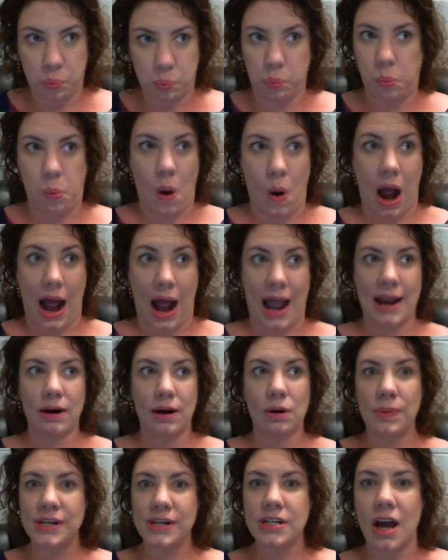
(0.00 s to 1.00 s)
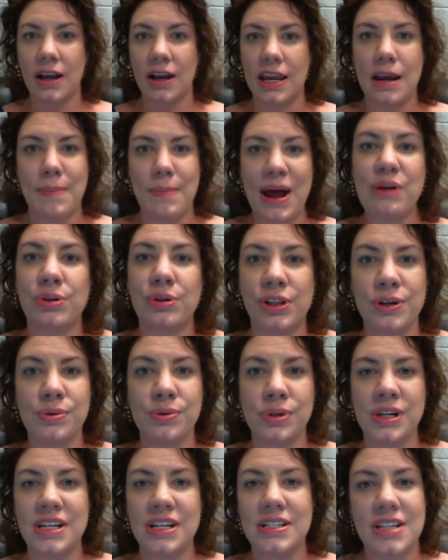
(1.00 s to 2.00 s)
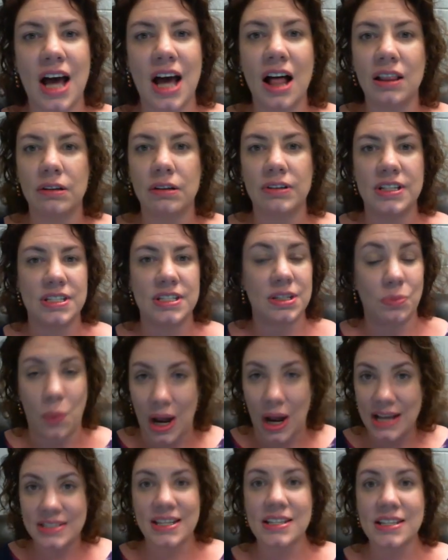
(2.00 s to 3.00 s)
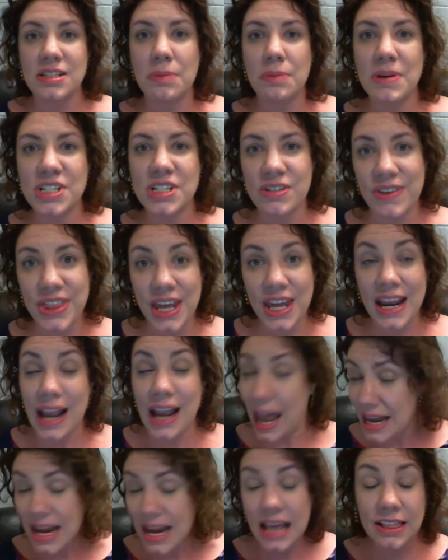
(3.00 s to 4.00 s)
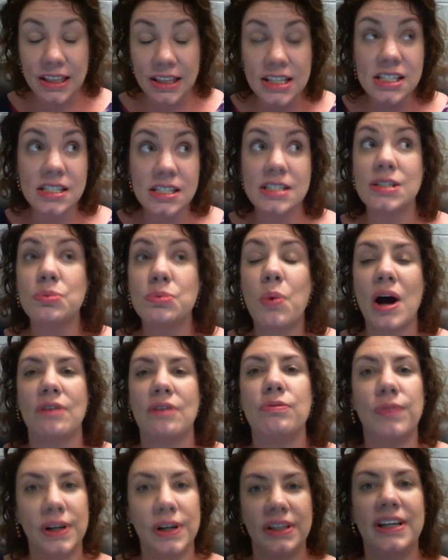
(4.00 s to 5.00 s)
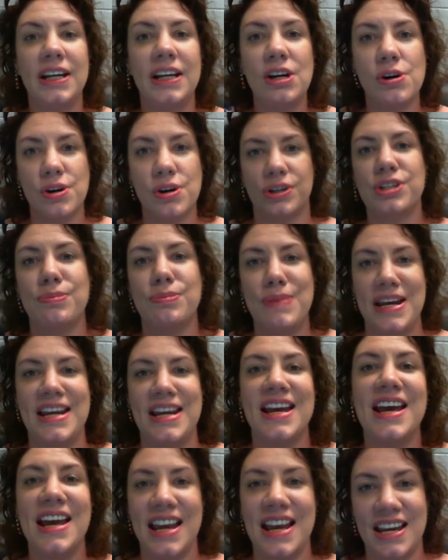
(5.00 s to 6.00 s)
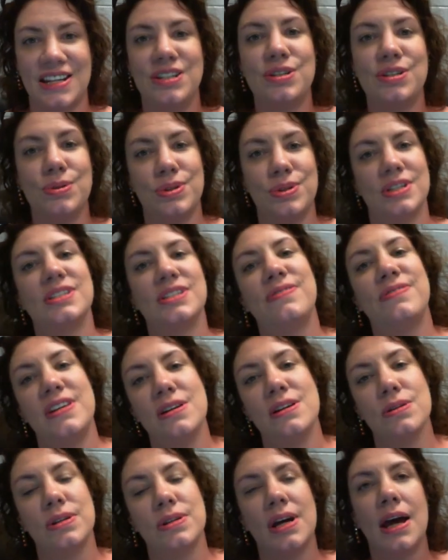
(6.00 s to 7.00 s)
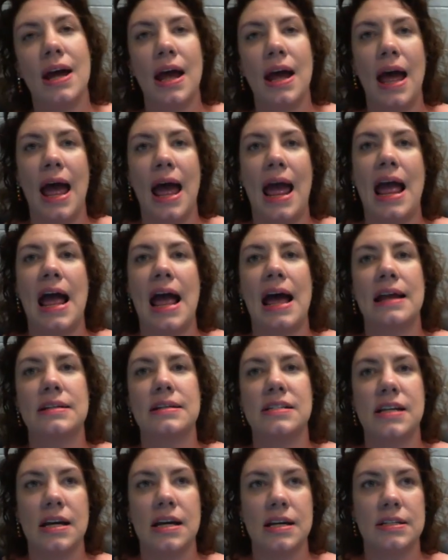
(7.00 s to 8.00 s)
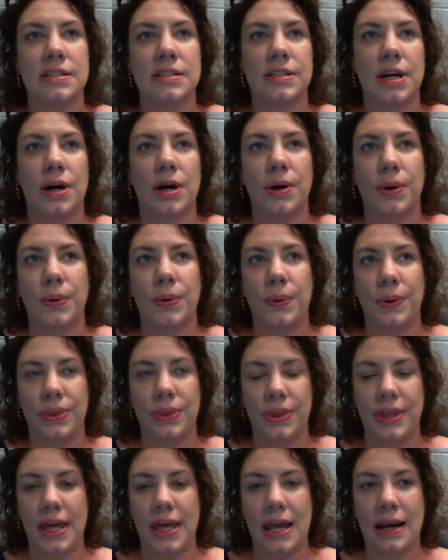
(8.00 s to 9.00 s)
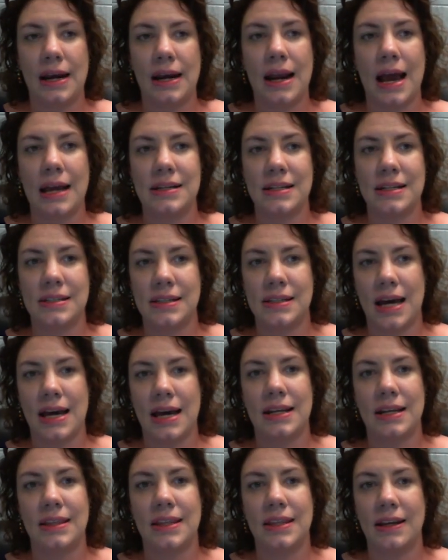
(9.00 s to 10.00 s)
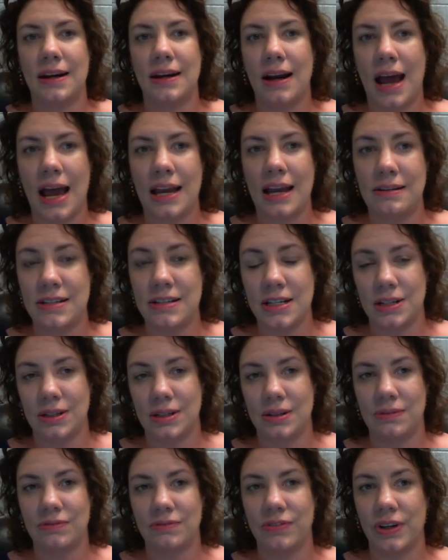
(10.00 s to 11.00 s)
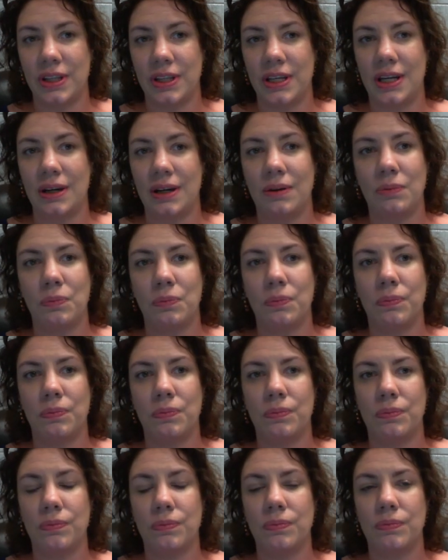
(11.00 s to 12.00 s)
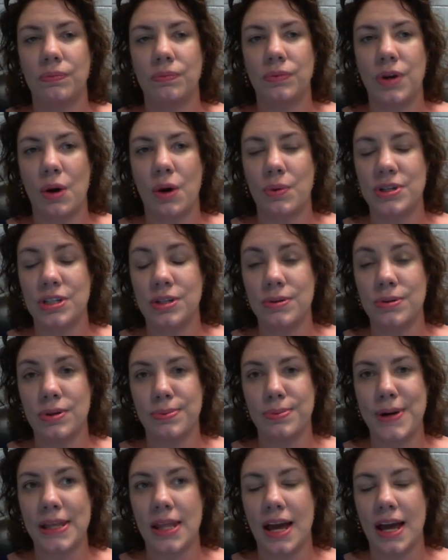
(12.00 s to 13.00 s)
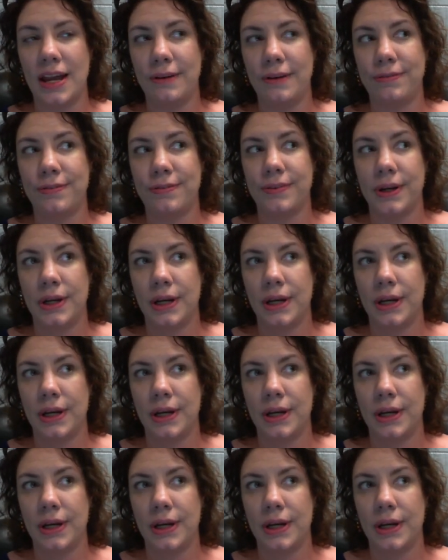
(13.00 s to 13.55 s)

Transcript: why are we talking about gluten intolerance, and why is that so much of a thing? And this is what really hooked me into this field. And so then I decided that I didn't really know what to do with my life.